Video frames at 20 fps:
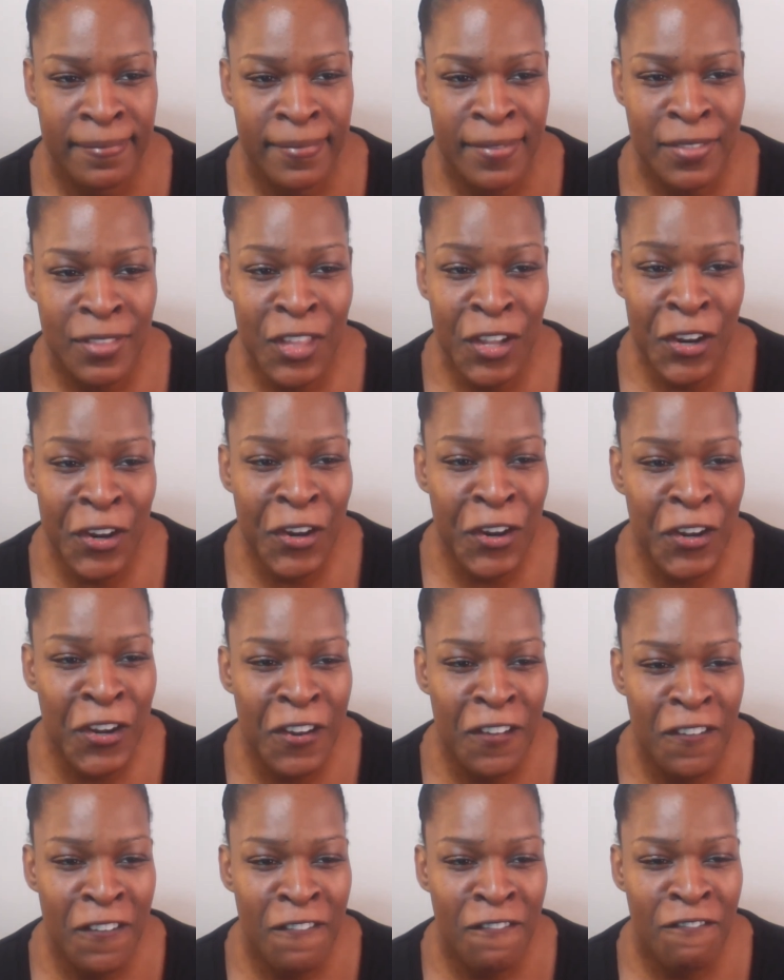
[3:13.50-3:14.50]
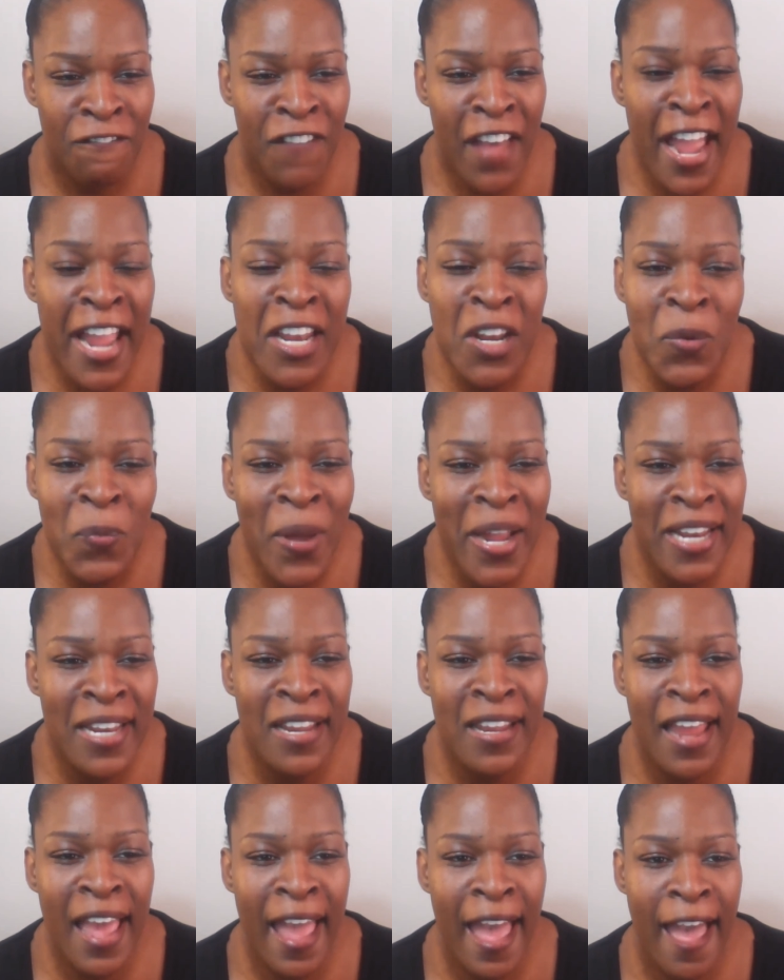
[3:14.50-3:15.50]
Third, find a way to
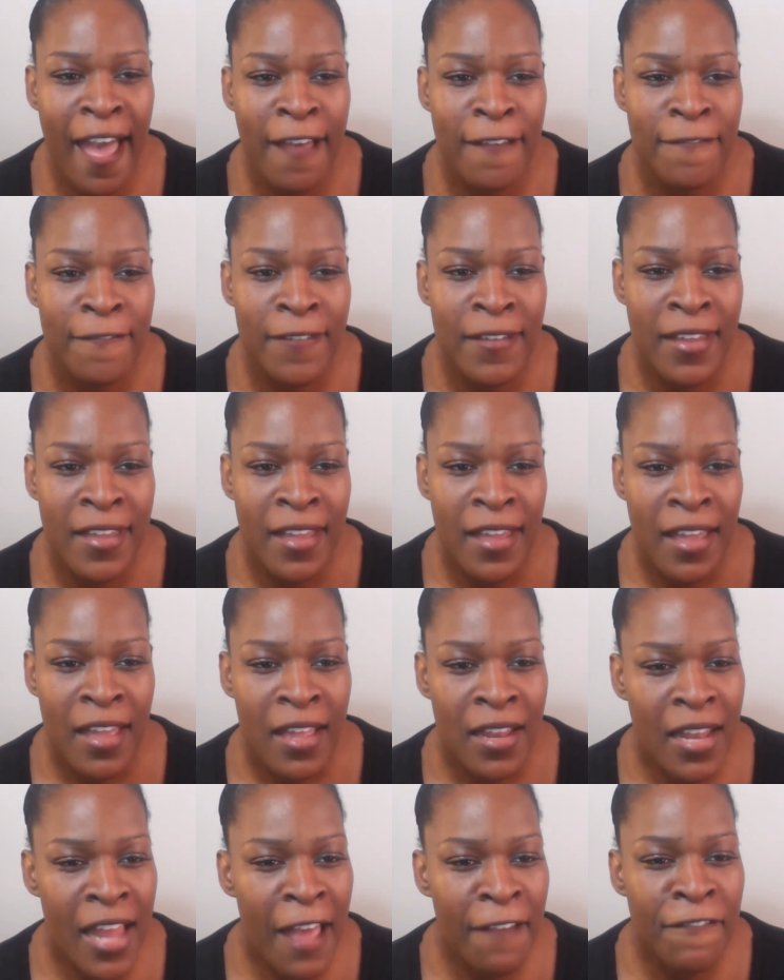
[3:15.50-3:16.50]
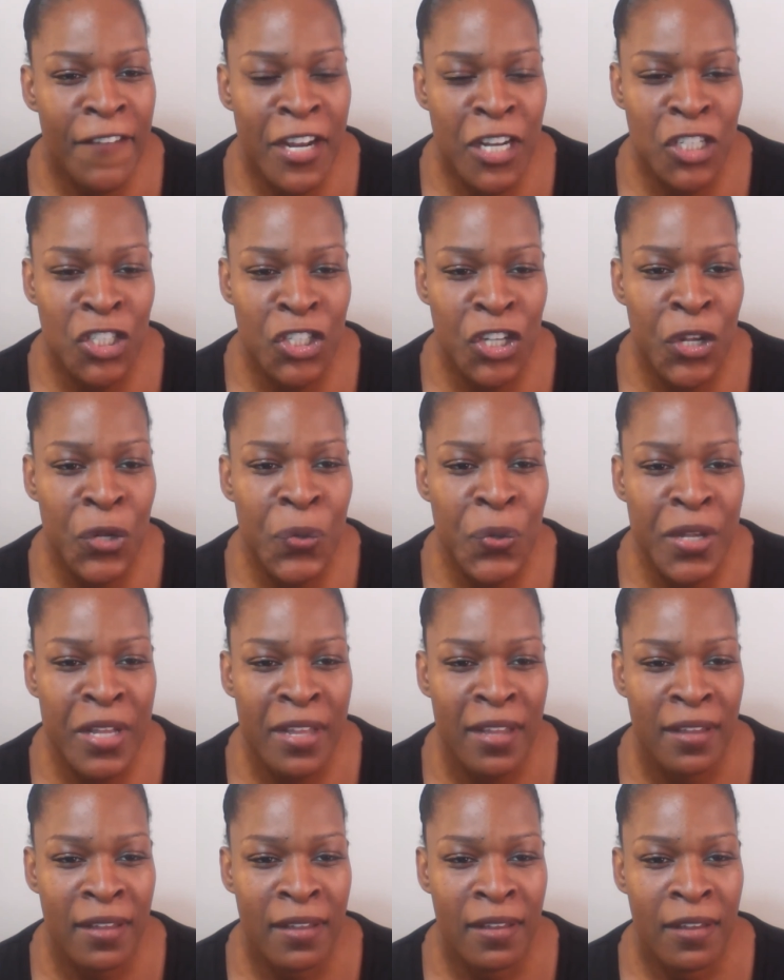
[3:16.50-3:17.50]
laugh. Laugh at a
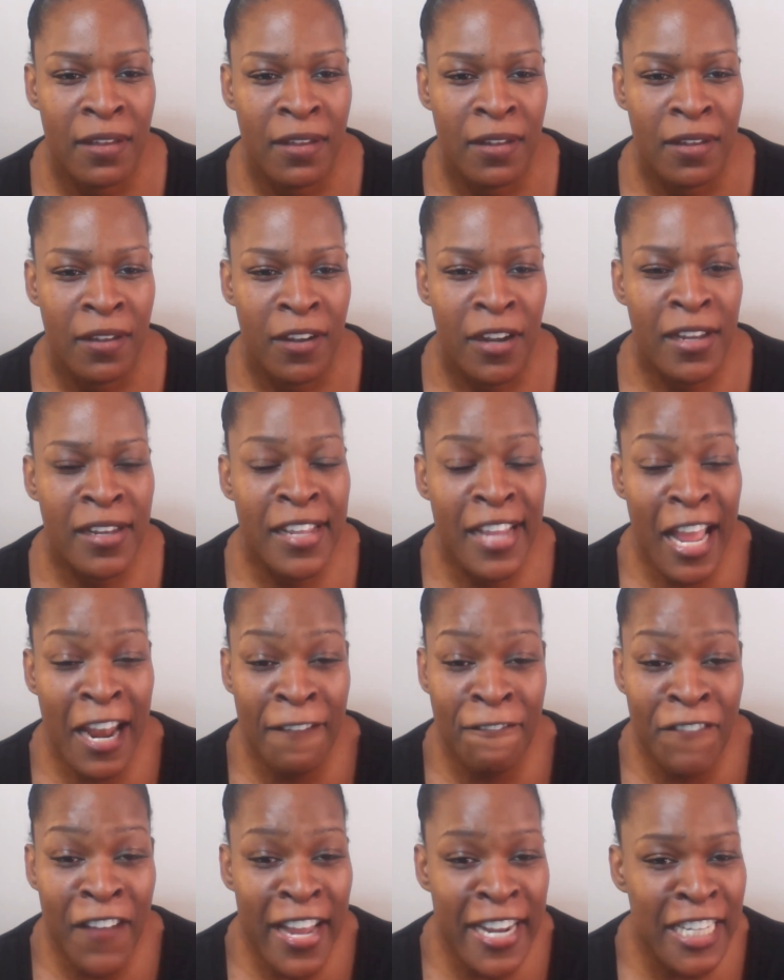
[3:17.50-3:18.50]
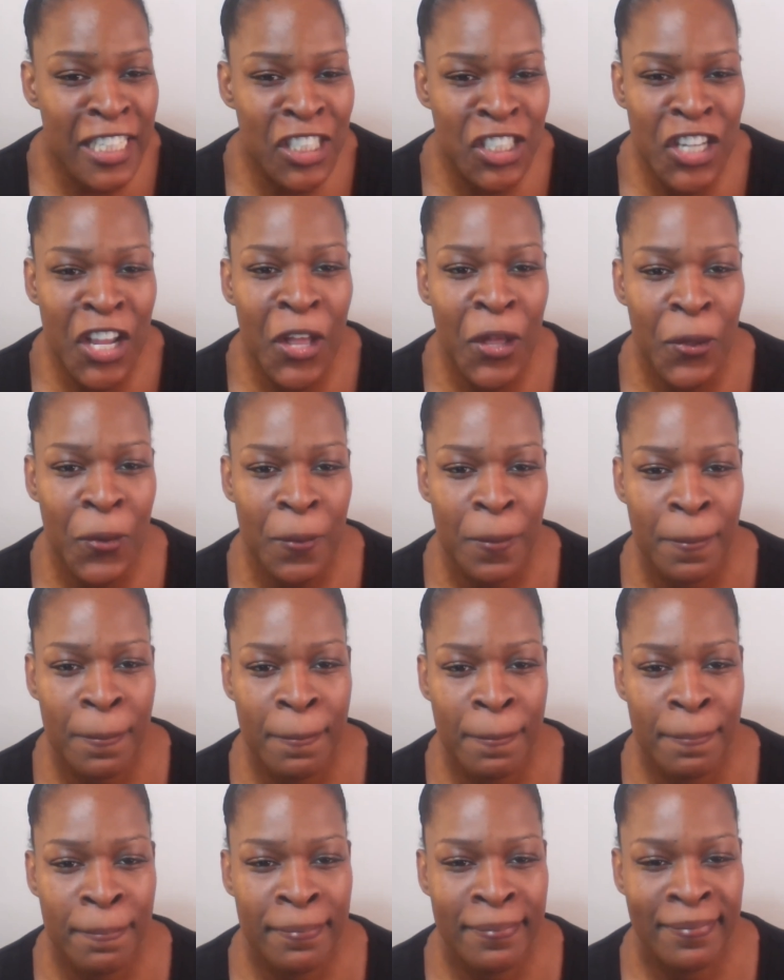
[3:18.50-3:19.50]
joke or look at a funny show,
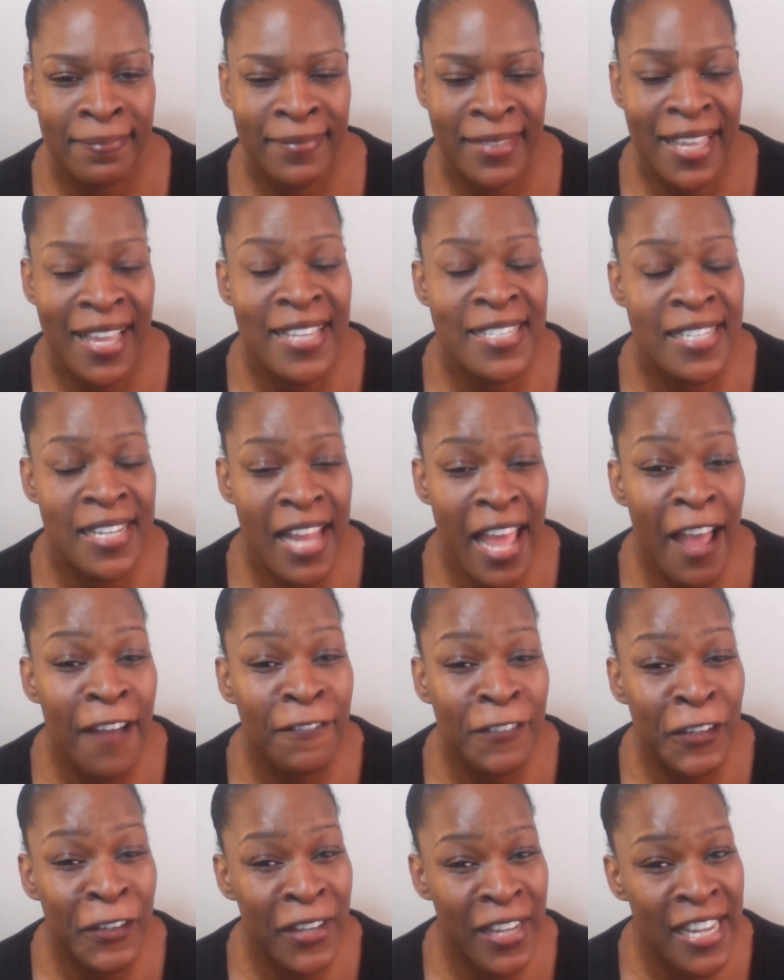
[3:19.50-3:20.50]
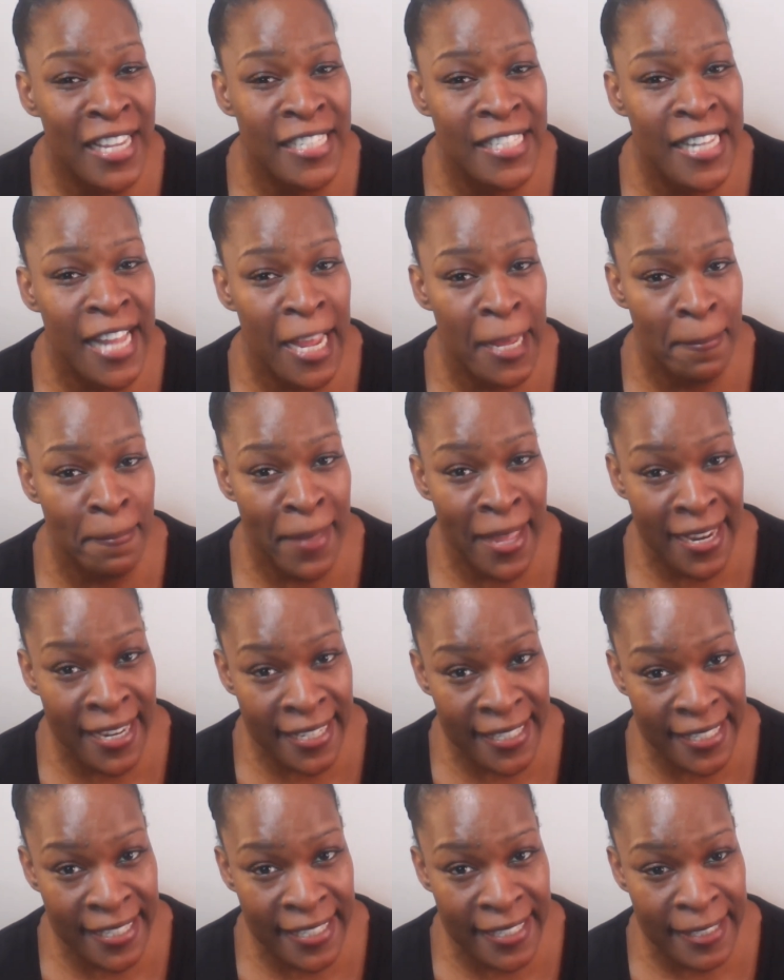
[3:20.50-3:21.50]
because laughter is like
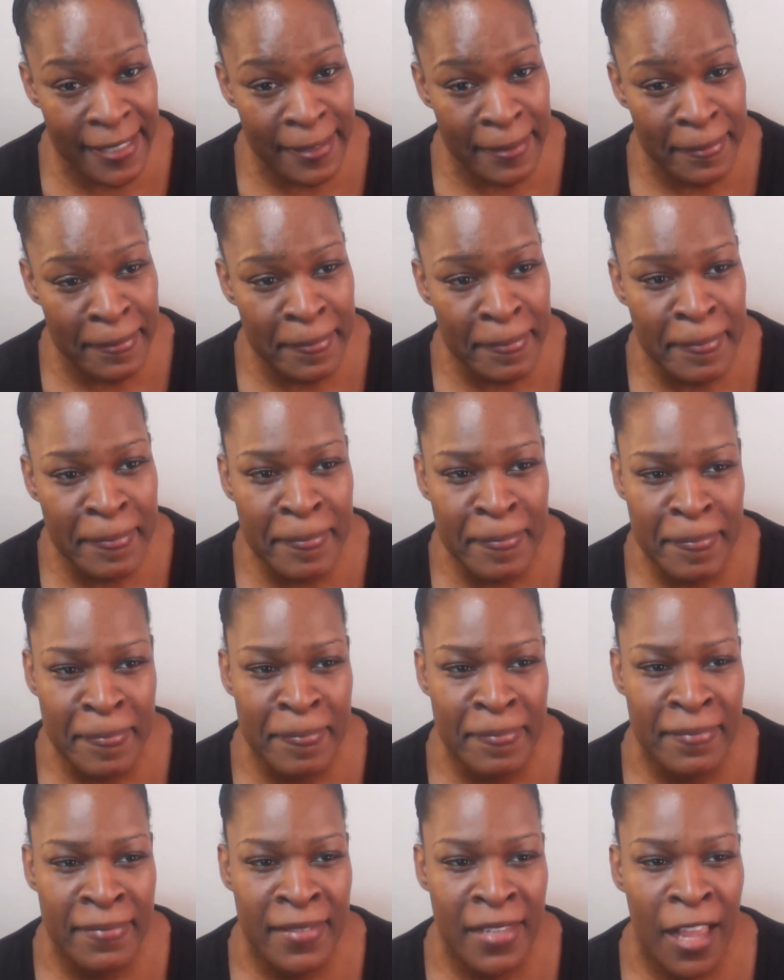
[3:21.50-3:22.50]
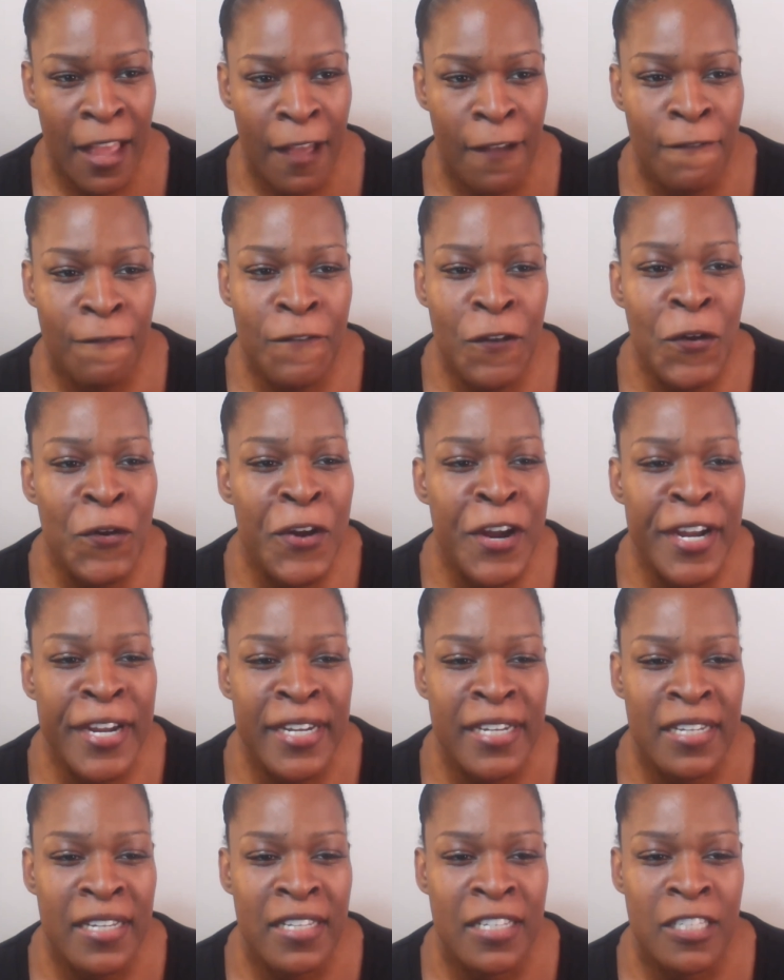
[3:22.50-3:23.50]
medicine. 4,
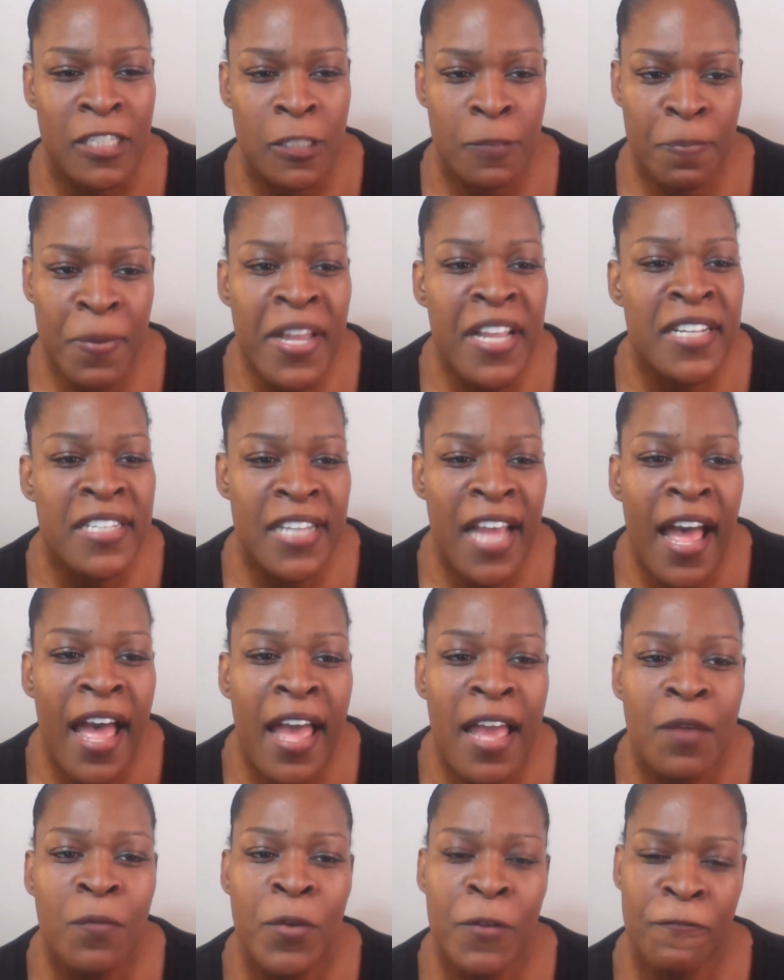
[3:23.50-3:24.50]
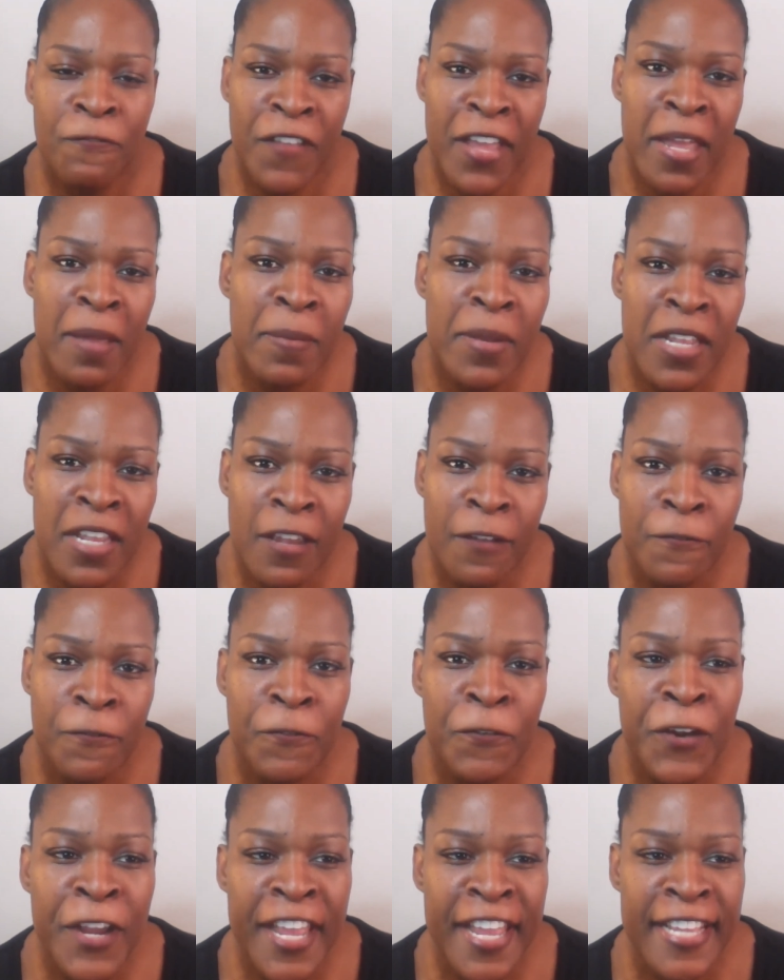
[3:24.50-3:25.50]
spend time with family and
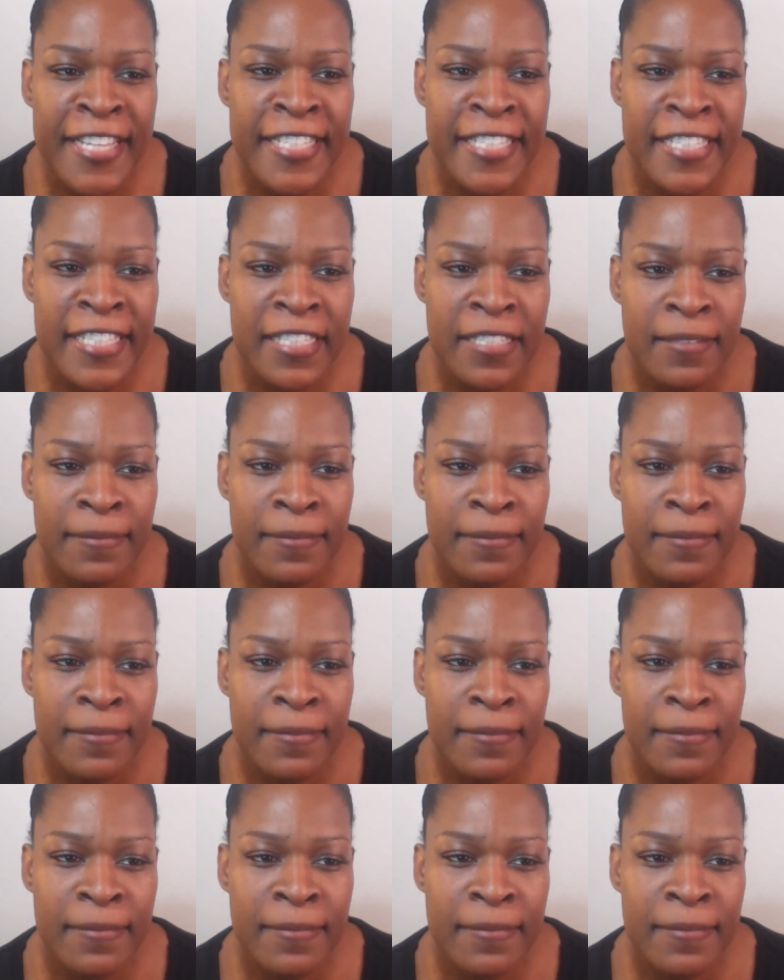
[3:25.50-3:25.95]
friends.